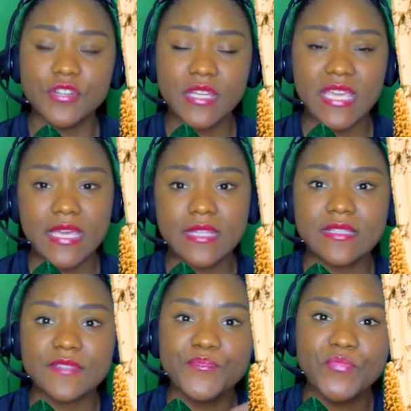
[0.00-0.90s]
kids.
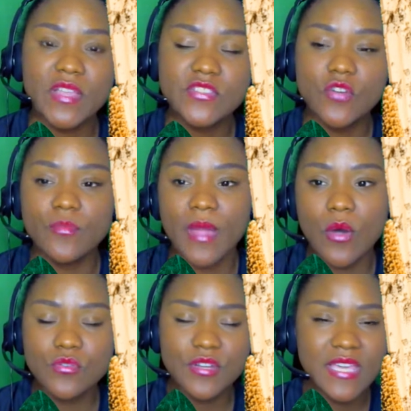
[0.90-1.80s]
So for my
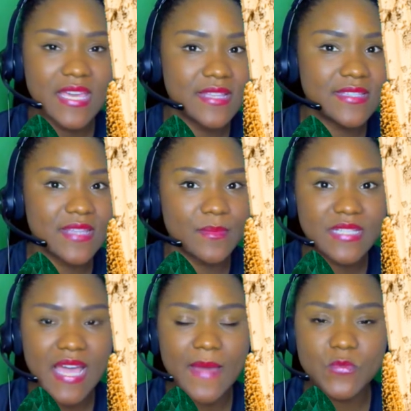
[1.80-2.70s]
older kids,
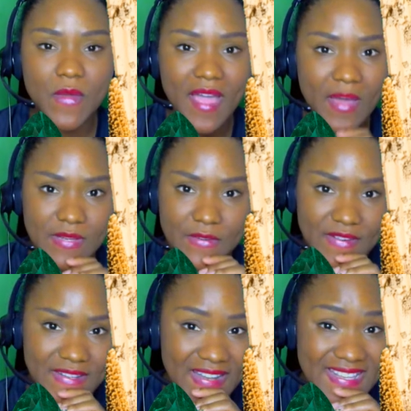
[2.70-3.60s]
sometimes we'll have
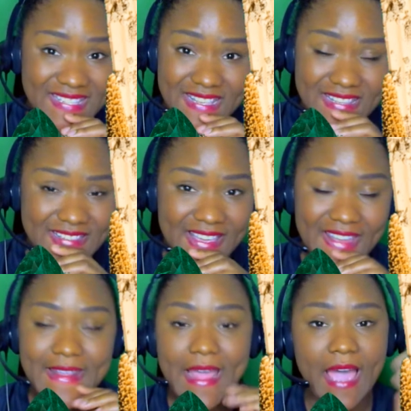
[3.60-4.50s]
different lessons, and
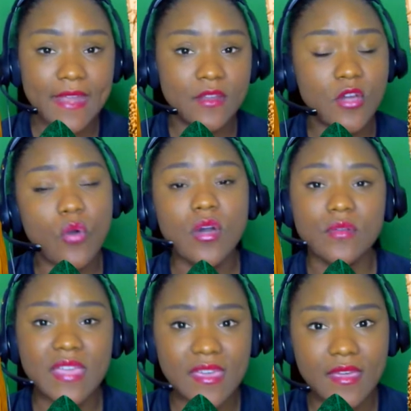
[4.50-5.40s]
in Go-Go
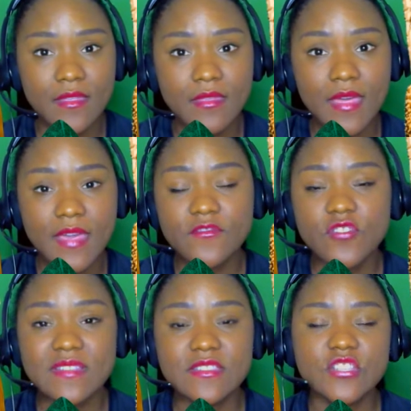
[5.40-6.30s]
Kid, they've
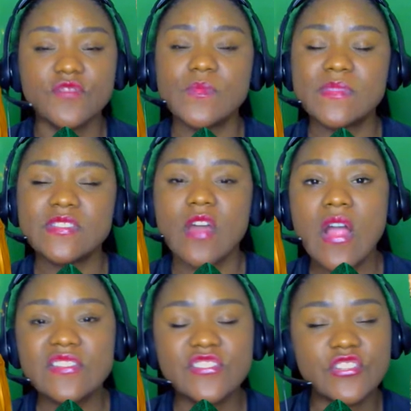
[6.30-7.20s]
transitioned from
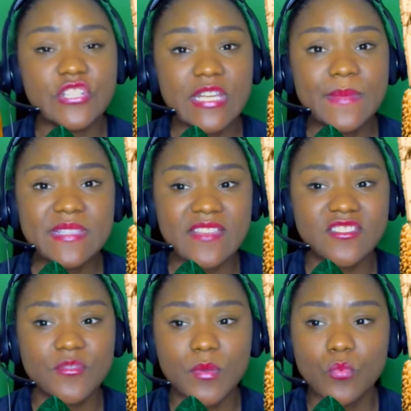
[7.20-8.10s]
stars to gems as the
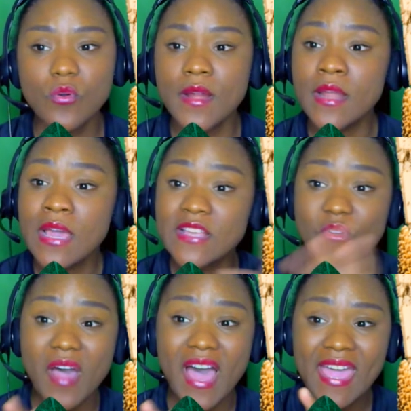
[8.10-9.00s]
reward. So
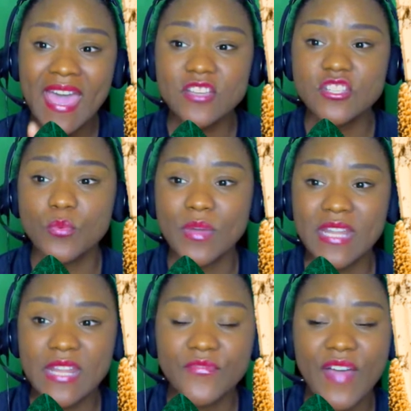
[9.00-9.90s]
I actually went
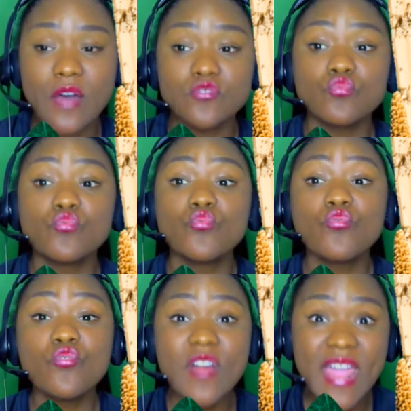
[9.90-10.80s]
and
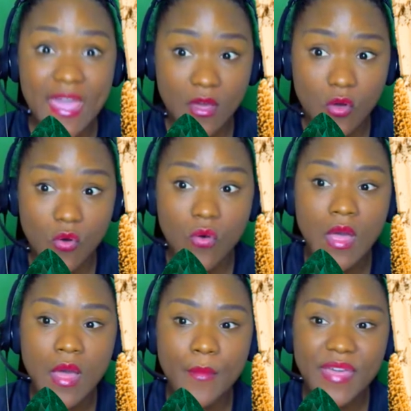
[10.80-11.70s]
found real
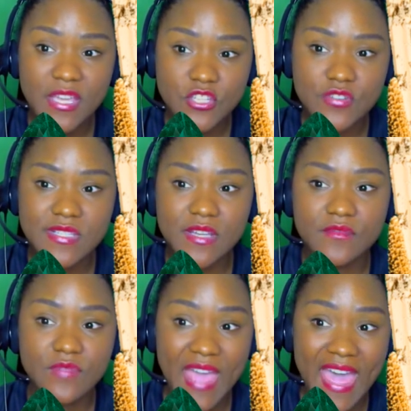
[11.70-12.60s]
pictures of
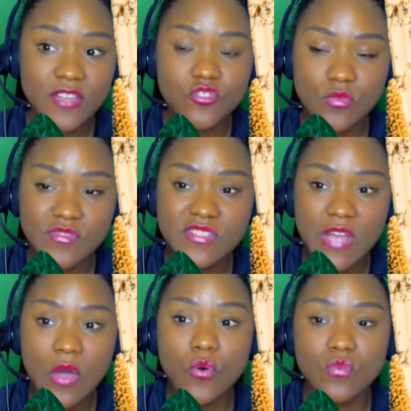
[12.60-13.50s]
actual
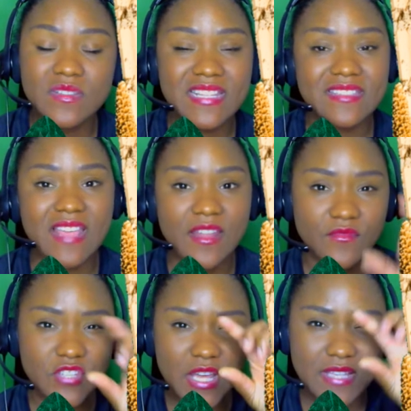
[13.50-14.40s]
stones instead of
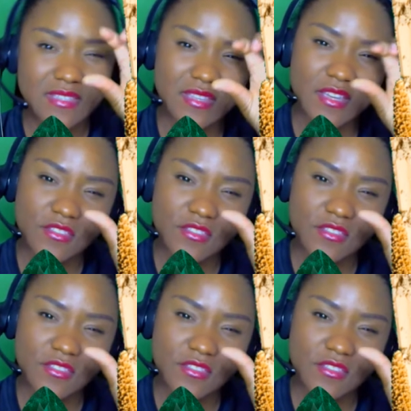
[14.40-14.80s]
just the